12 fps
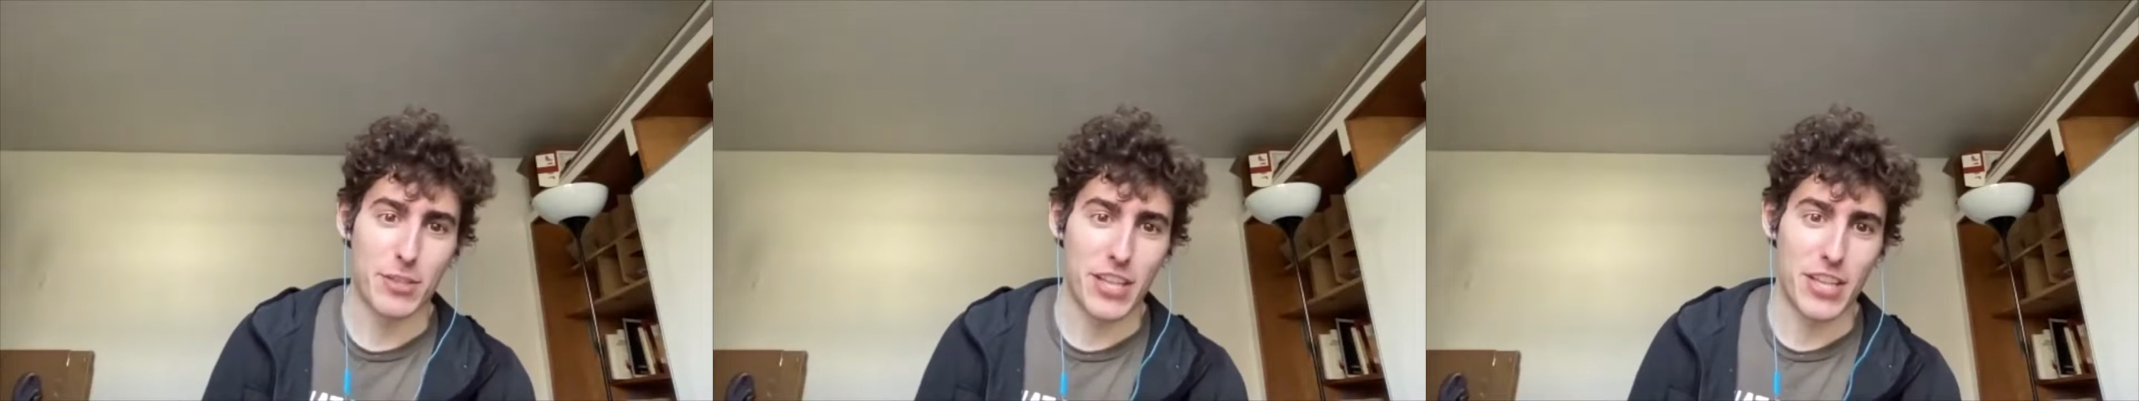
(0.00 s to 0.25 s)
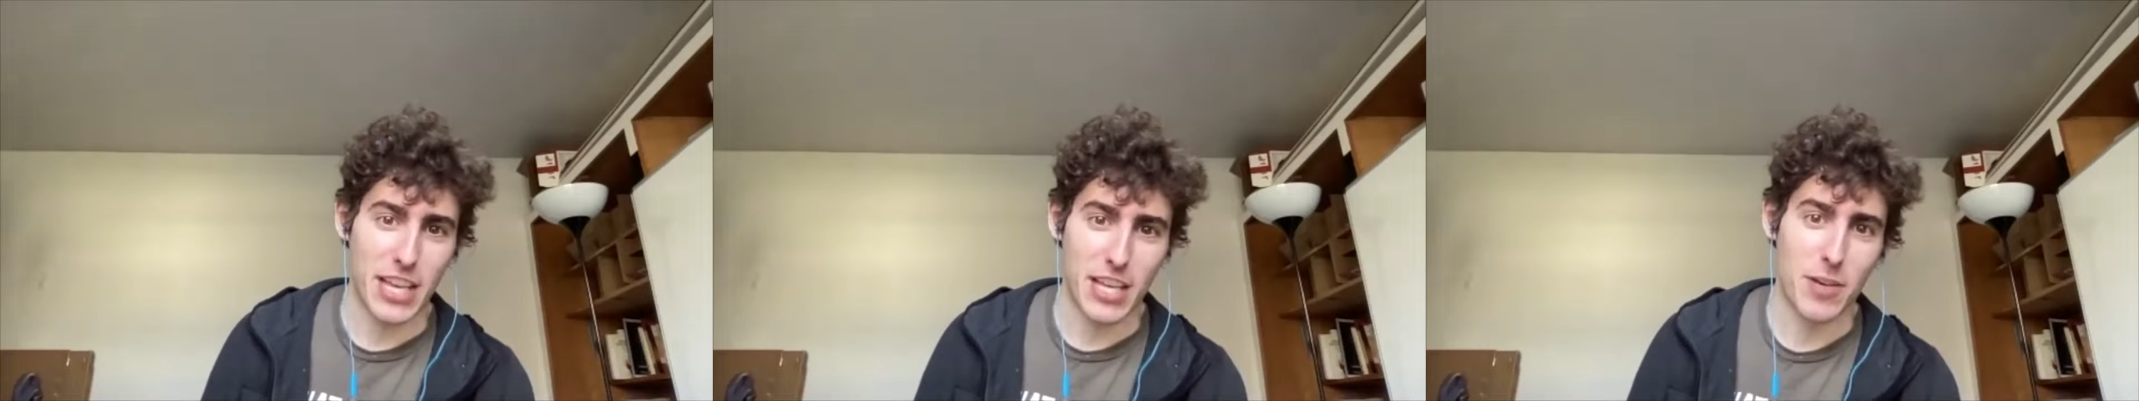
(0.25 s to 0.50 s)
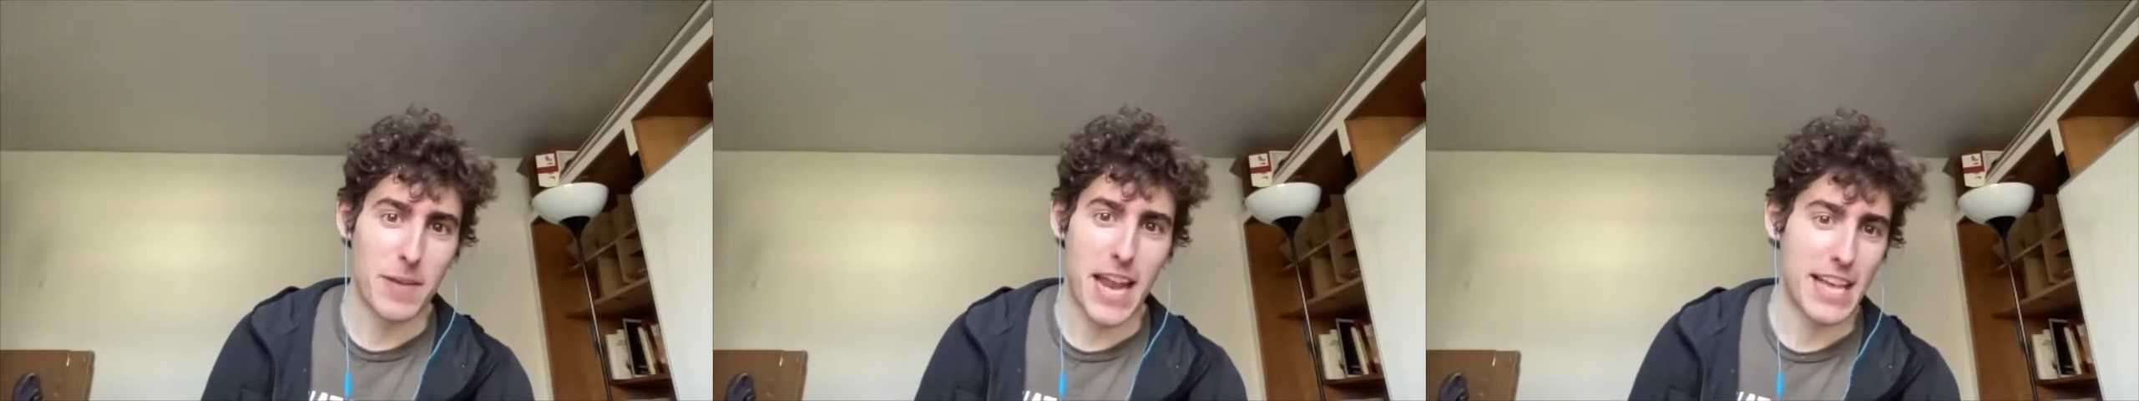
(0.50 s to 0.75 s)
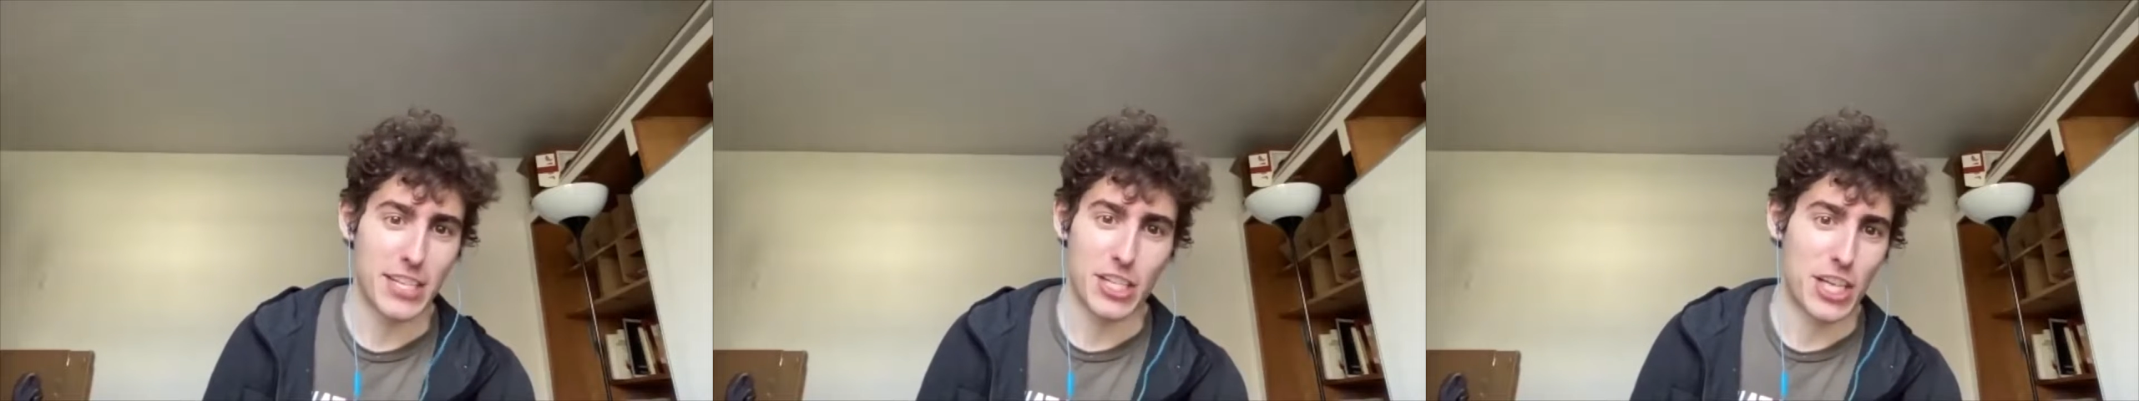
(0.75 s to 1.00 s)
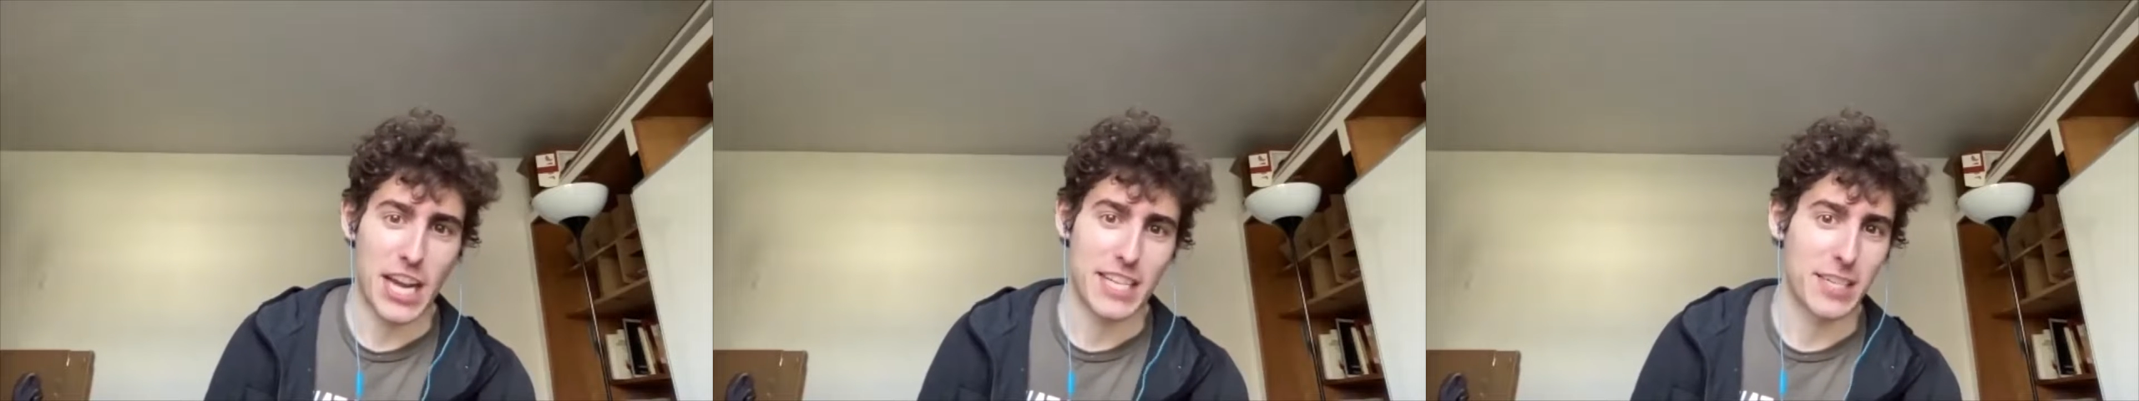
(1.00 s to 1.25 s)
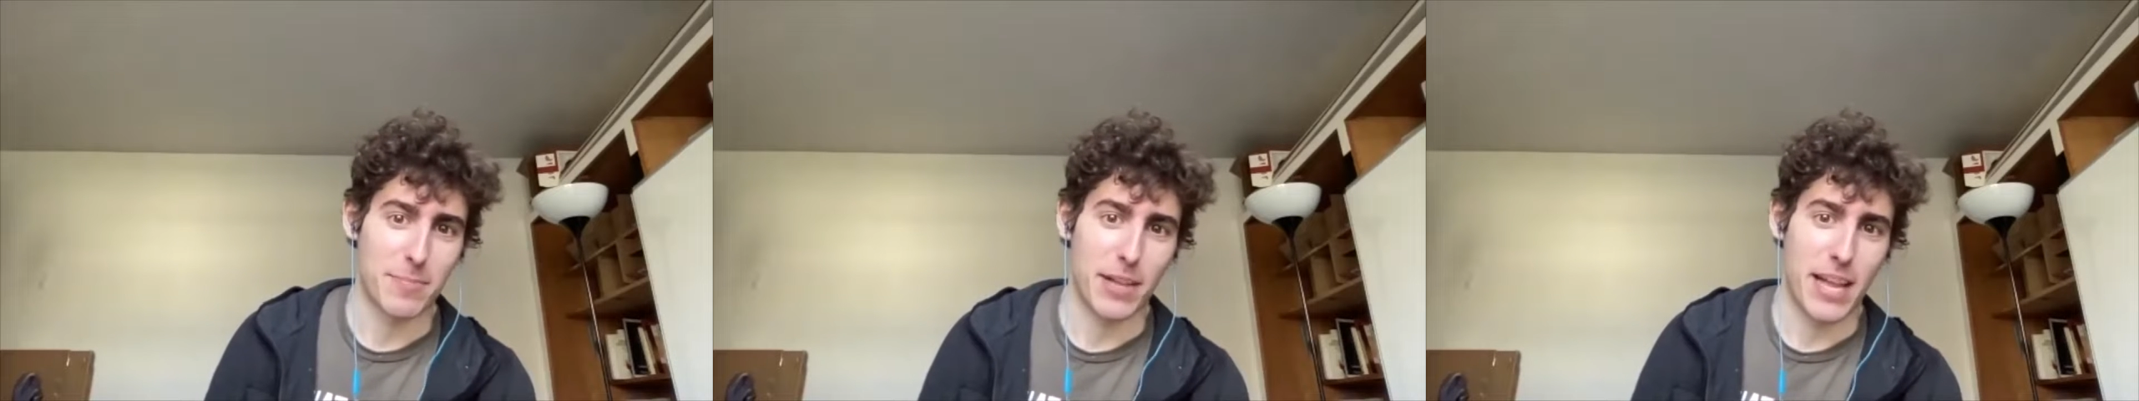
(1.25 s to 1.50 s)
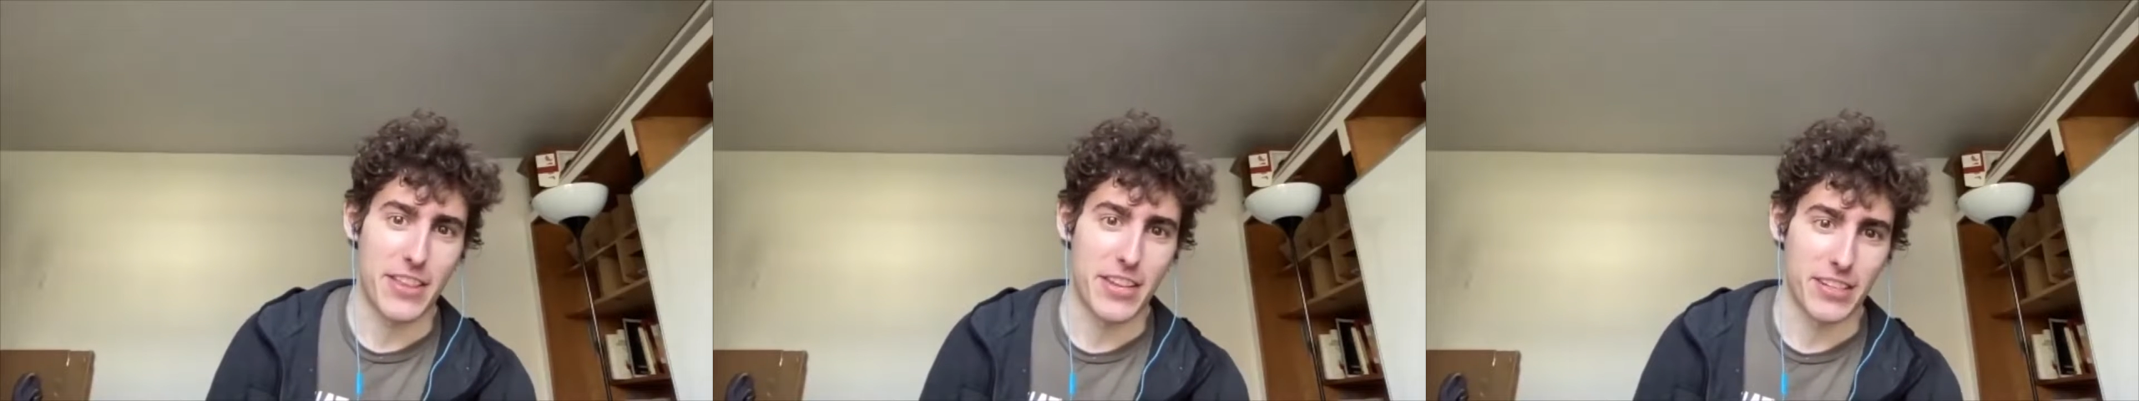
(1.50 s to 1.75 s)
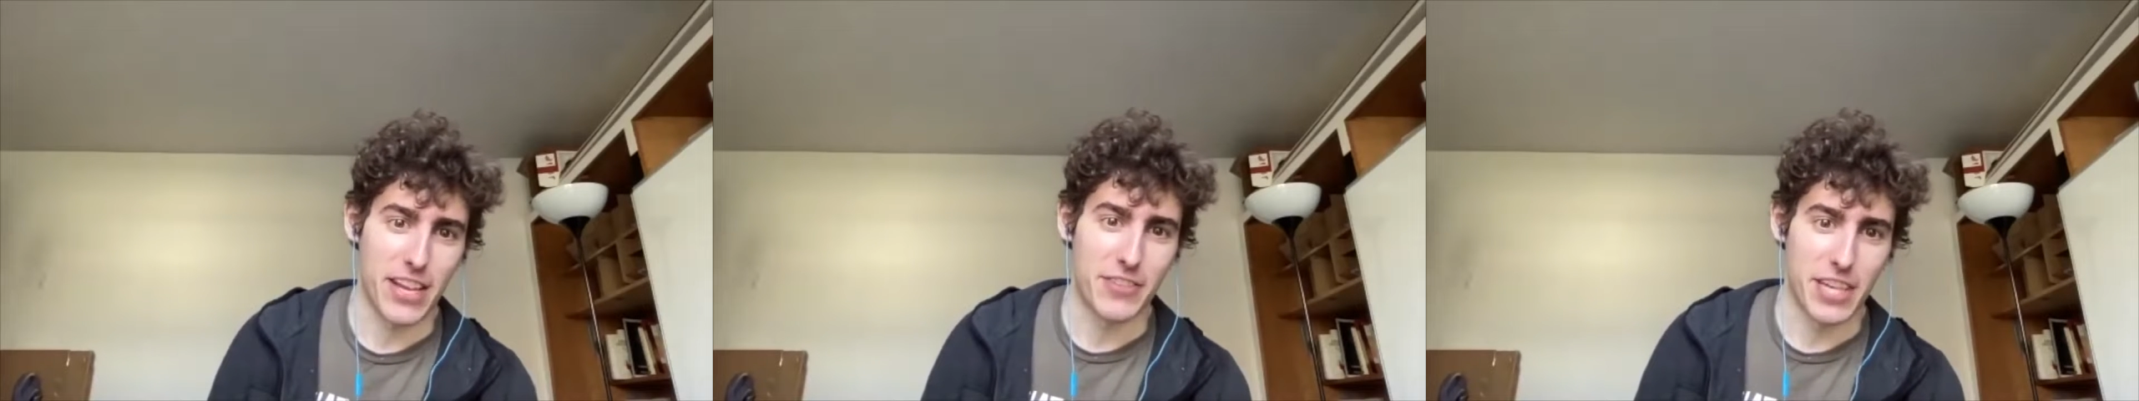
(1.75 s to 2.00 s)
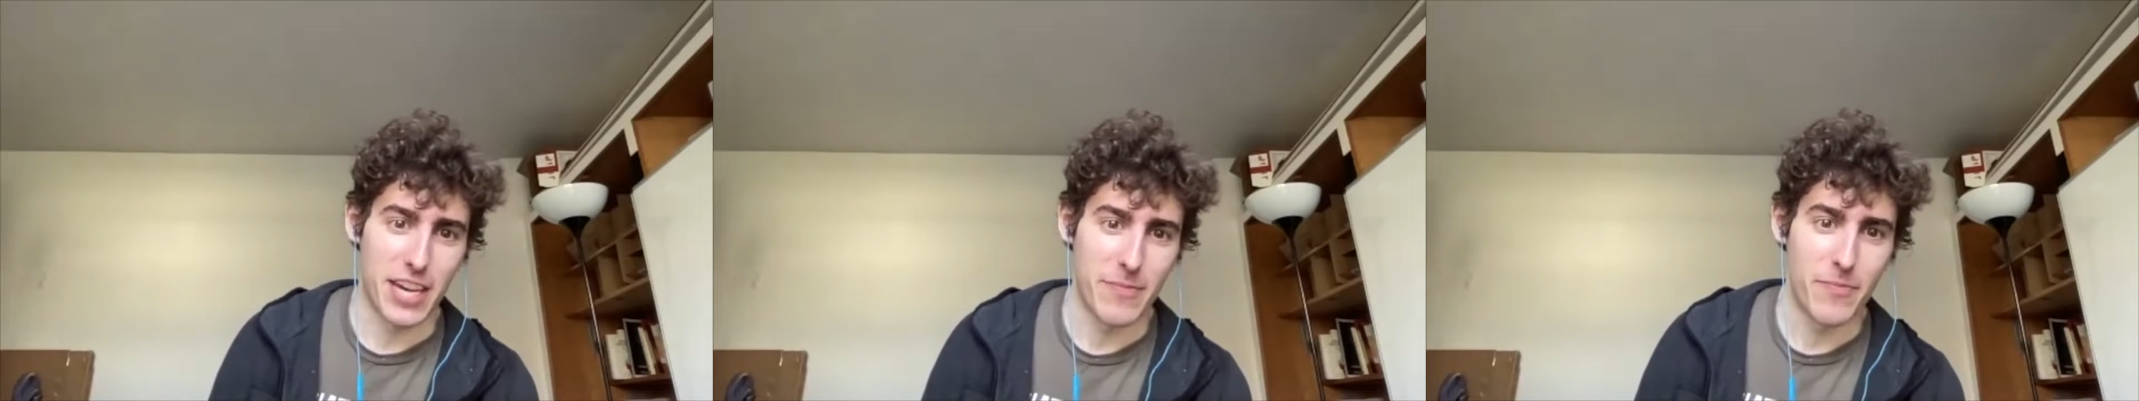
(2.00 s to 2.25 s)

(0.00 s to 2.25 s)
than a human has a chance to play in their lifetime.